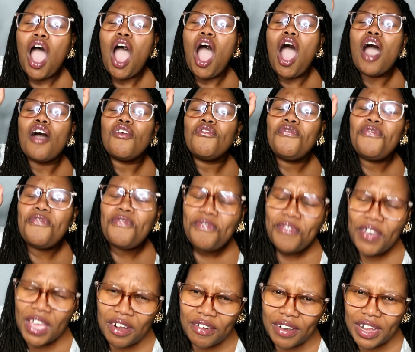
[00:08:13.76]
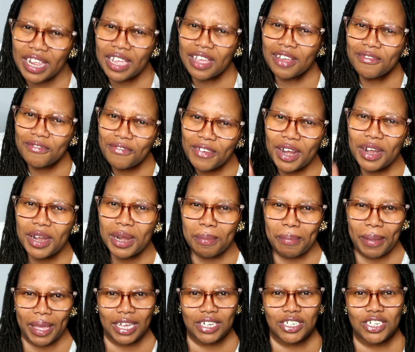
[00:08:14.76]
are very
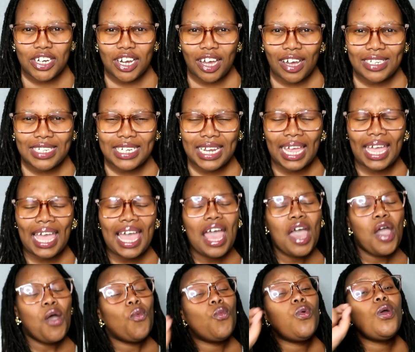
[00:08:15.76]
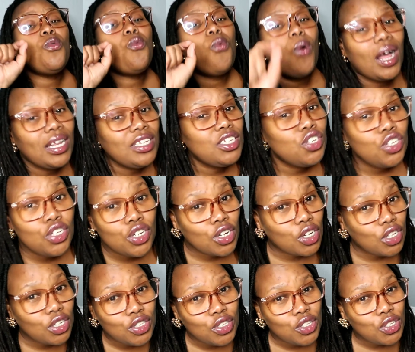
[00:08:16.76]
patriotic. We want to
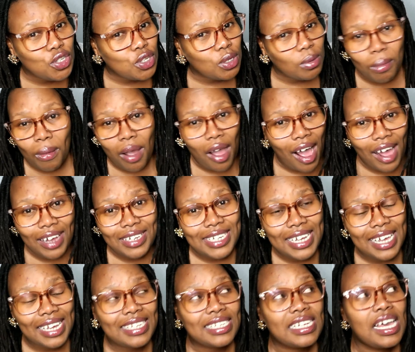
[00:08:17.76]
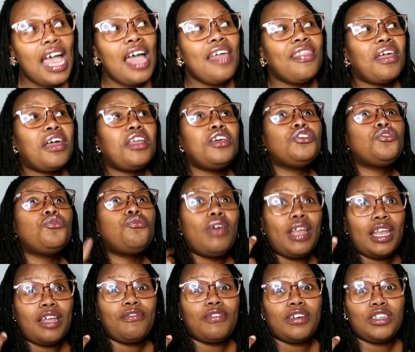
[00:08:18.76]
consume content that is
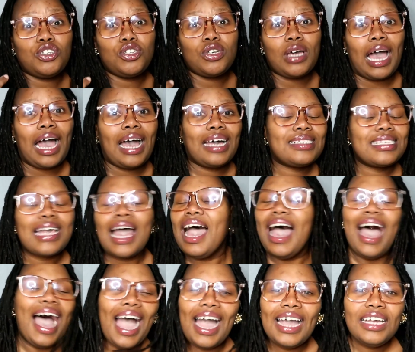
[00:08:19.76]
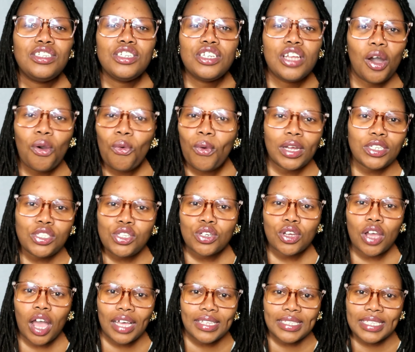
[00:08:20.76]
relevant to us. I do not want to
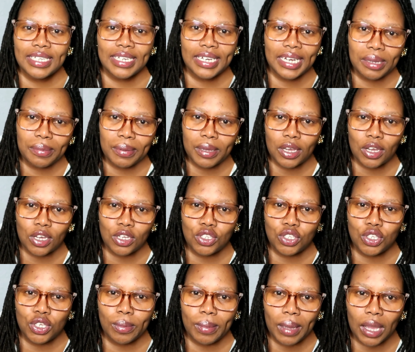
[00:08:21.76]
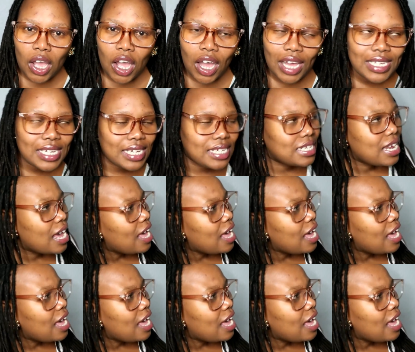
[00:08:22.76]
constantly be consuming content